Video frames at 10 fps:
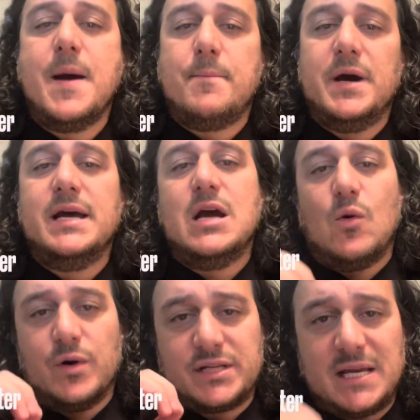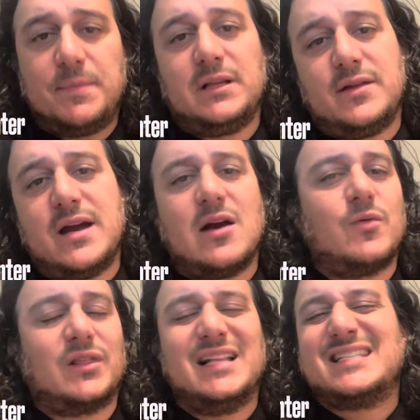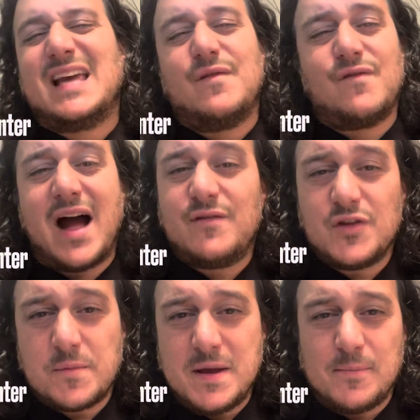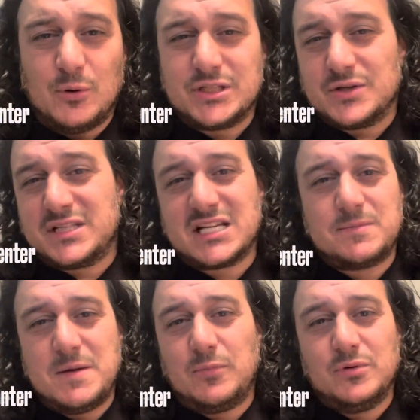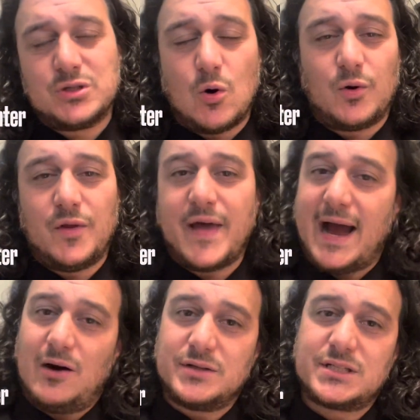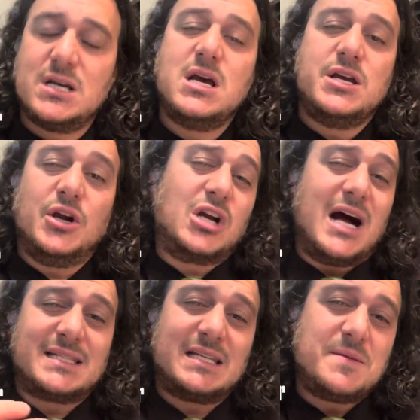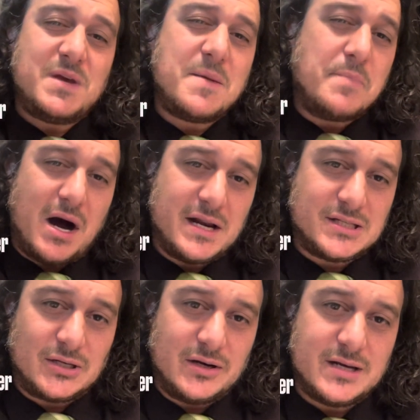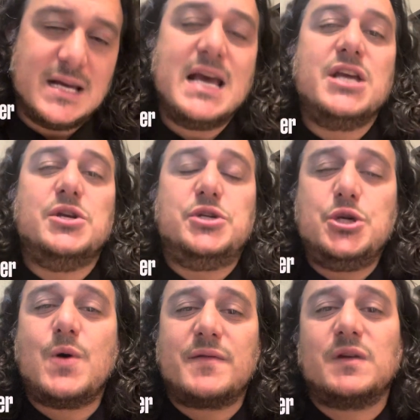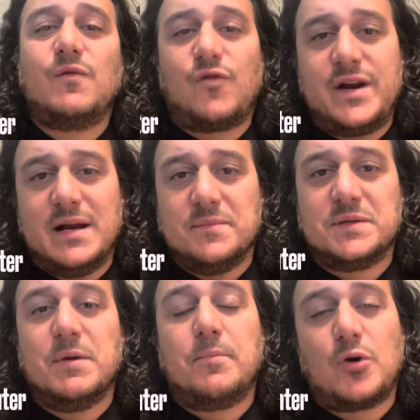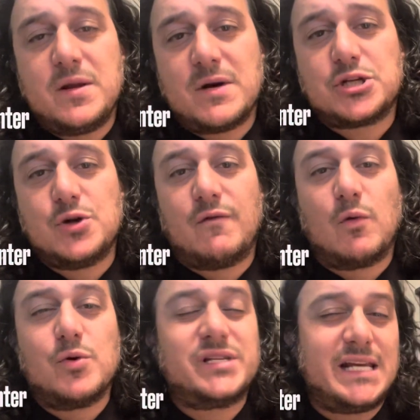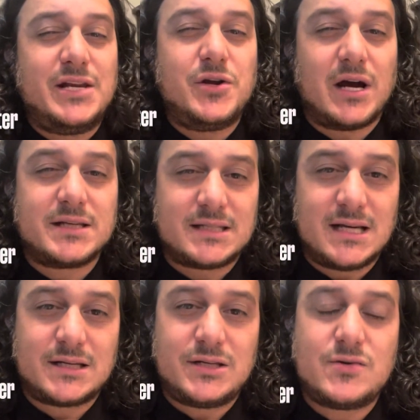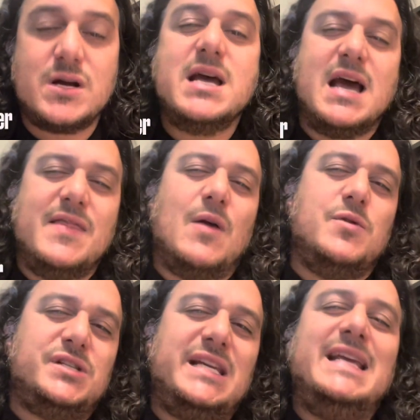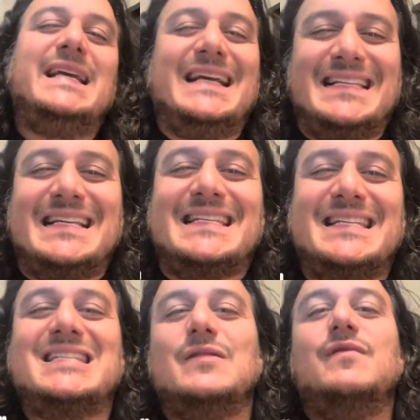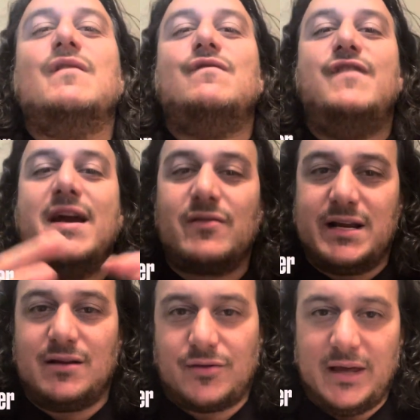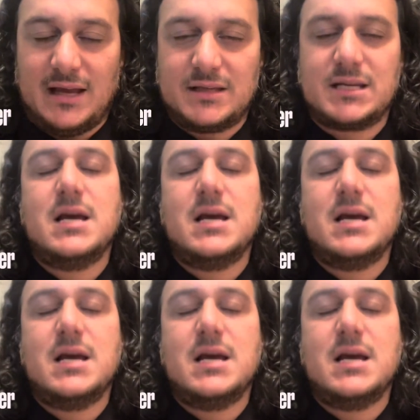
But we're typically there with, let's say, 5 other people, so 6 people in total in the house. You're constantly being monitored. You do have some freedoms, but pretty much you have a routine you got to stick to, and that routine can consist of varying things.